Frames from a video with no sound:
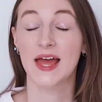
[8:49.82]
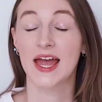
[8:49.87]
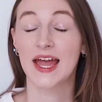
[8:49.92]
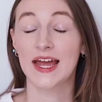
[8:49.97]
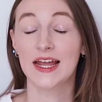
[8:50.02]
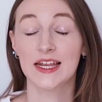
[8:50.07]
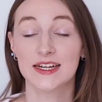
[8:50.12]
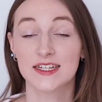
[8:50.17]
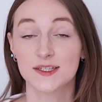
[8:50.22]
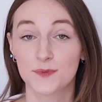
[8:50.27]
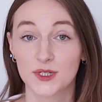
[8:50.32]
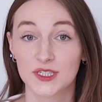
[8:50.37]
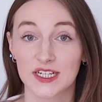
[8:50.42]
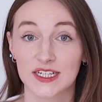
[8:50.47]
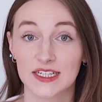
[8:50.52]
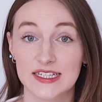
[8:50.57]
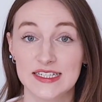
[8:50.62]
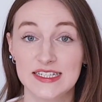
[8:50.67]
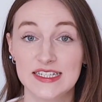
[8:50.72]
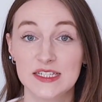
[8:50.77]
And last but
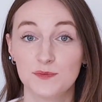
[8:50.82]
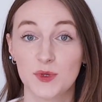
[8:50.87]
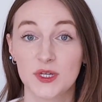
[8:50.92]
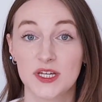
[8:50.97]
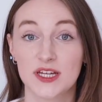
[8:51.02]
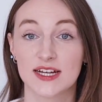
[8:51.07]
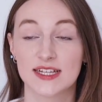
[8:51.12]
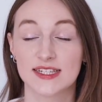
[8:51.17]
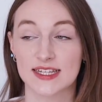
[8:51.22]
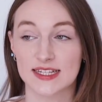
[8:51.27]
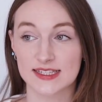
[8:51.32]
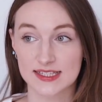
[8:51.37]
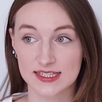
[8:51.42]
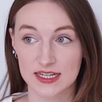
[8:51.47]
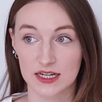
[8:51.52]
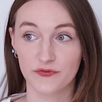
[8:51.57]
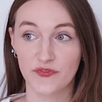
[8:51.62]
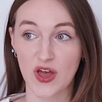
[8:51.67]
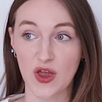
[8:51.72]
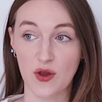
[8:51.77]
not least, because it's
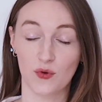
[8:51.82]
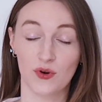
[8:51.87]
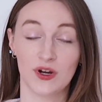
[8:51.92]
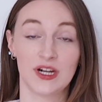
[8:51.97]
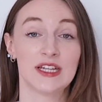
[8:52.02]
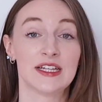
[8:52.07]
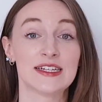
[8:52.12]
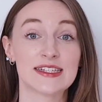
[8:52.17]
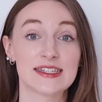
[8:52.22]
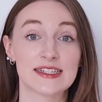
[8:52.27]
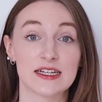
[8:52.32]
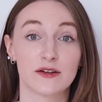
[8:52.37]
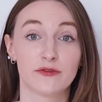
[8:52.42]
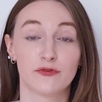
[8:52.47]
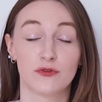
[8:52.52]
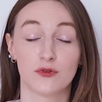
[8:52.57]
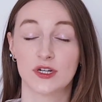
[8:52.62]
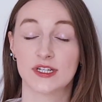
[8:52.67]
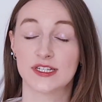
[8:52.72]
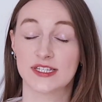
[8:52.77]
not very realistic
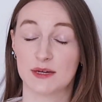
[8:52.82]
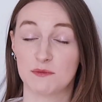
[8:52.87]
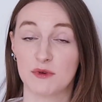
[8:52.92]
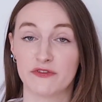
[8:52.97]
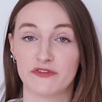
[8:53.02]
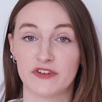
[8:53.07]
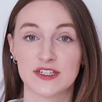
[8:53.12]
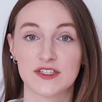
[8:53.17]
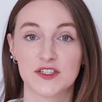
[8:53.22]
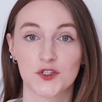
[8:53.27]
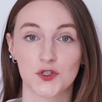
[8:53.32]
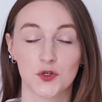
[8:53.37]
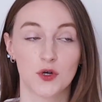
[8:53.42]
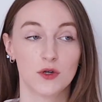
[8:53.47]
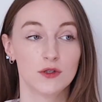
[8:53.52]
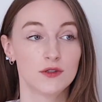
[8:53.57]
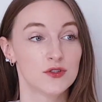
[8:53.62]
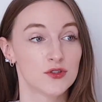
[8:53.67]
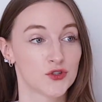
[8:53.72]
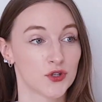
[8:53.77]
for some of us to
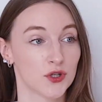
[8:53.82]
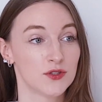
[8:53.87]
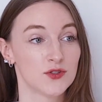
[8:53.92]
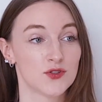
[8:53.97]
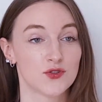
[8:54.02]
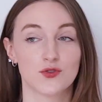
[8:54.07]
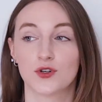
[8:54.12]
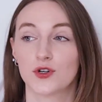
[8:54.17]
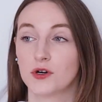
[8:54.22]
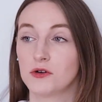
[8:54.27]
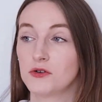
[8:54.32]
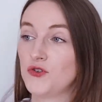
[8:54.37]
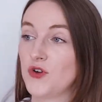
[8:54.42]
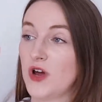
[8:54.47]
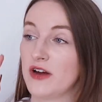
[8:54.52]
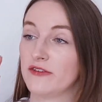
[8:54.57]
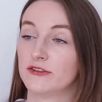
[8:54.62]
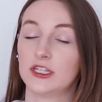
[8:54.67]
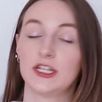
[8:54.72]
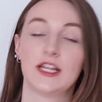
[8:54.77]
go to Cheongju or go to
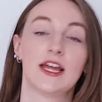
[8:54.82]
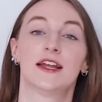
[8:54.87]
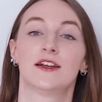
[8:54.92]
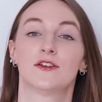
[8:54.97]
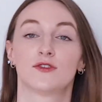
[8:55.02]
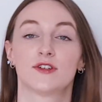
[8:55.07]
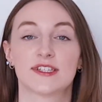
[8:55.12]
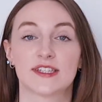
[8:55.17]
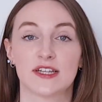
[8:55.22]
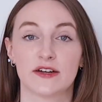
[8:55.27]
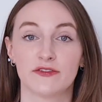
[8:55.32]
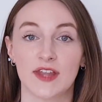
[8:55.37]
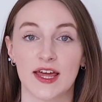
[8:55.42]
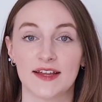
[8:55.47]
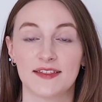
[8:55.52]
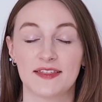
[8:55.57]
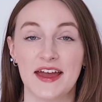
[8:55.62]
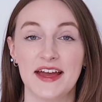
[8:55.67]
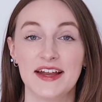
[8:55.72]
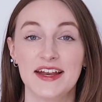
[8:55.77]
Everland or stuff
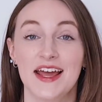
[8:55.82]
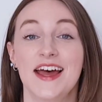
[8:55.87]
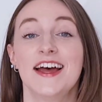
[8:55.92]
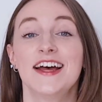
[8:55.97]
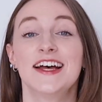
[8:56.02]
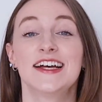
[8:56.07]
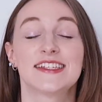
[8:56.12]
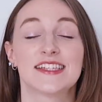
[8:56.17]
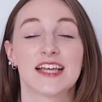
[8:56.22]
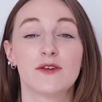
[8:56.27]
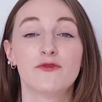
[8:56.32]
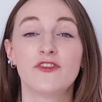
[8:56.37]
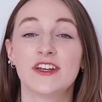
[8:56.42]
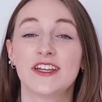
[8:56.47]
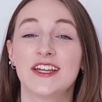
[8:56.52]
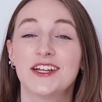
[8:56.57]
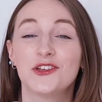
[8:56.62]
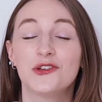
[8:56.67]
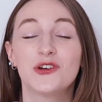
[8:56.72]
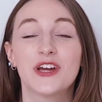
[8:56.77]
like that, something
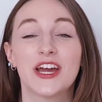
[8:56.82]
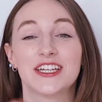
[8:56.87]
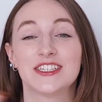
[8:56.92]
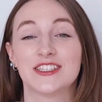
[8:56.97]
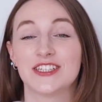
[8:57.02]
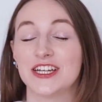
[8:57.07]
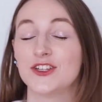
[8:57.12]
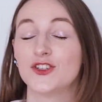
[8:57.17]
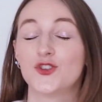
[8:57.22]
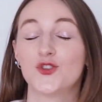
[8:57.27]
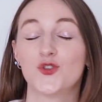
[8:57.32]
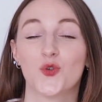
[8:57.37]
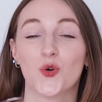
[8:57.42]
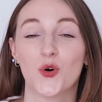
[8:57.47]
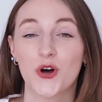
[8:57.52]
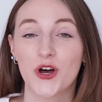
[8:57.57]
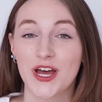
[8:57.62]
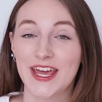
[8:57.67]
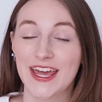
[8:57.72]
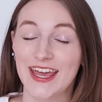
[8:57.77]
that you can
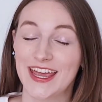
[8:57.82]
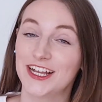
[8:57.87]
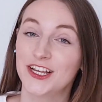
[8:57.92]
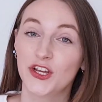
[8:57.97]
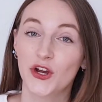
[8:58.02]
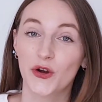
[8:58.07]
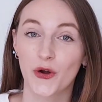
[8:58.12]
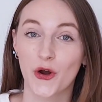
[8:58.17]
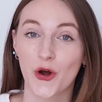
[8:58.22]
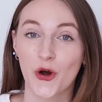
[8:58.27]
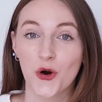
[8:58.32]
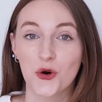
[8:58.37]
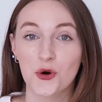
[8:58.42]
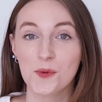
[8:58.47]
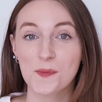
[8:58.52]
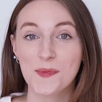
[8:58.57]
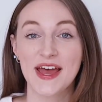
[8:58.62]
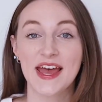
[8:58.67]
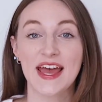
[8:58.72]
enjoy in your home